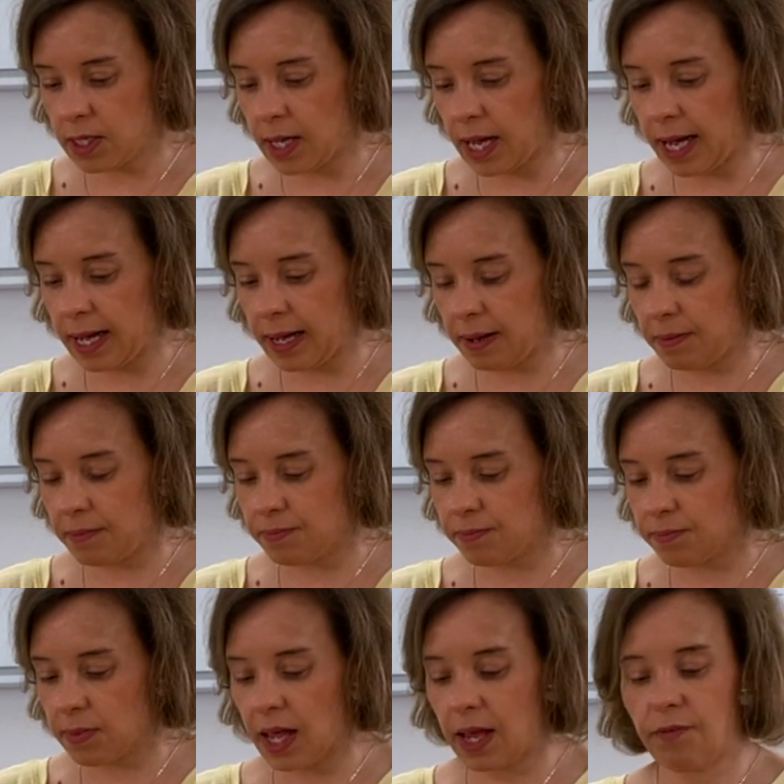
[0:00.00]

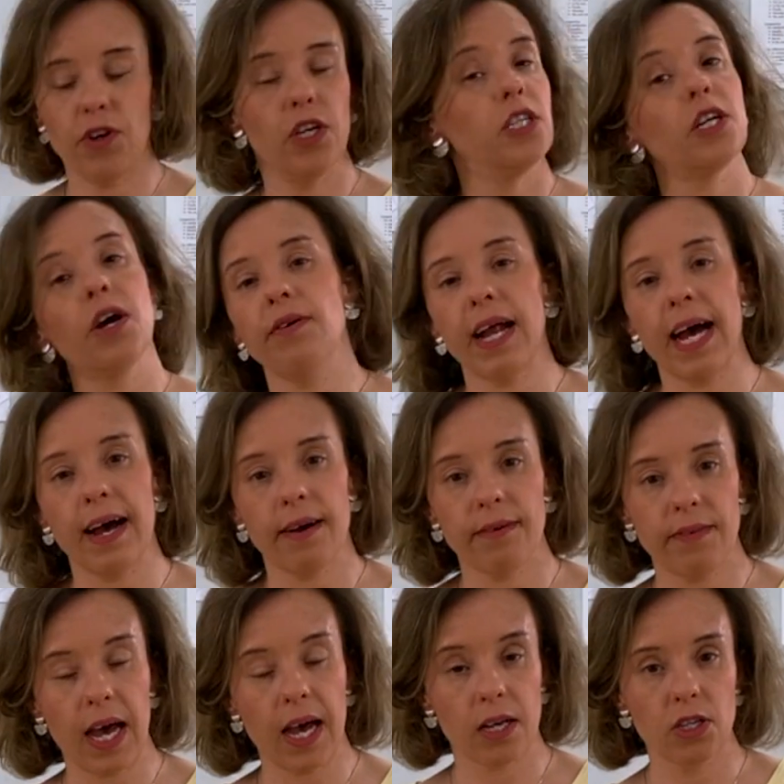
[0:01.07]
If you don't have
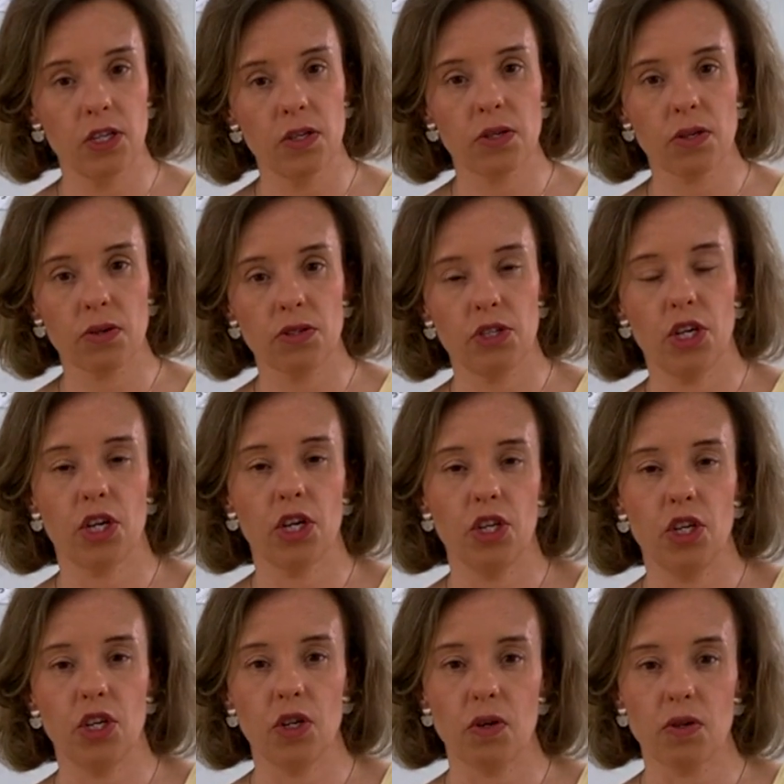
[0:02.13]
egg noodles, you can
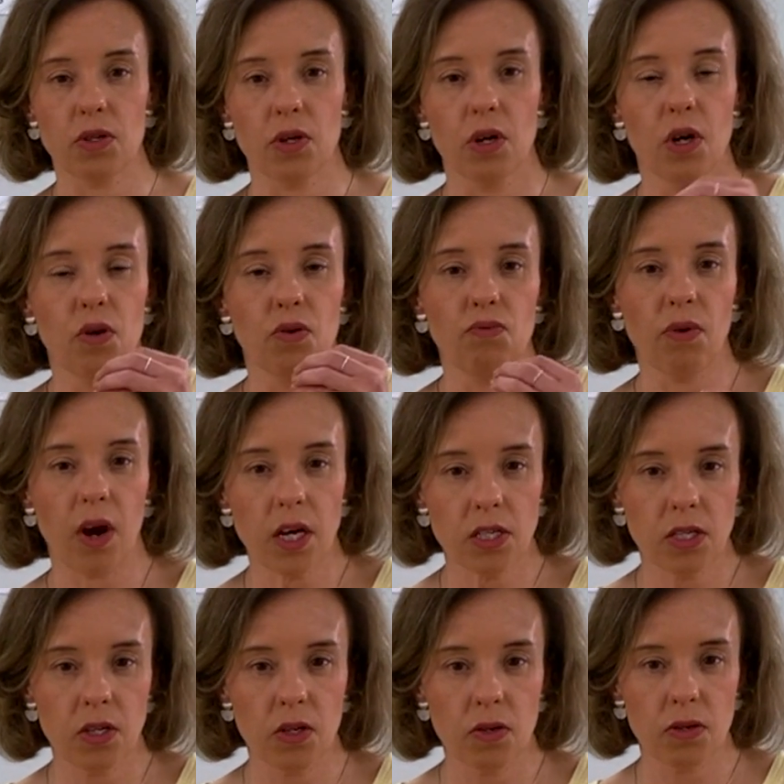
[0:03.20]
use rice
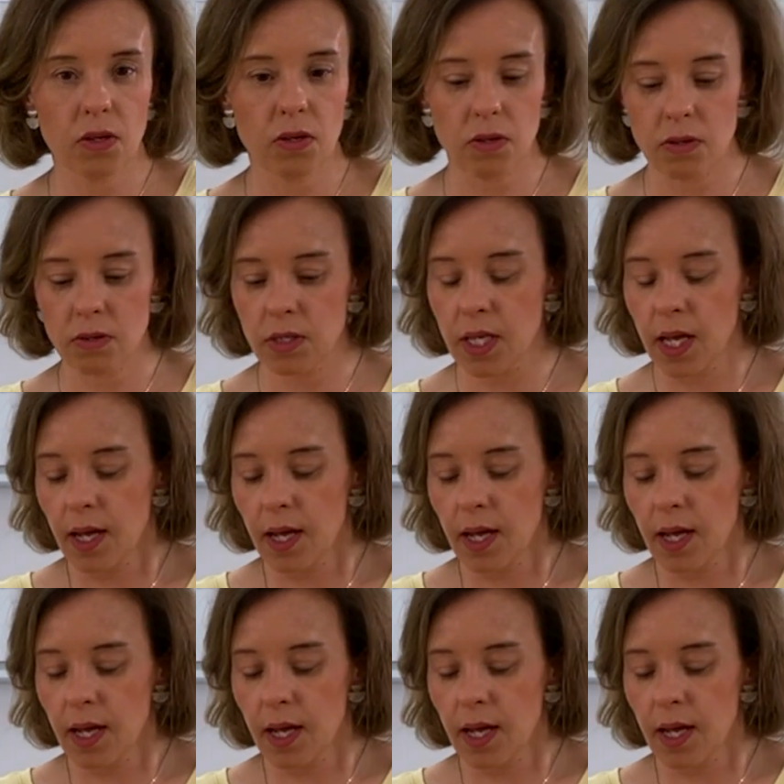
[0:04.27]
noodles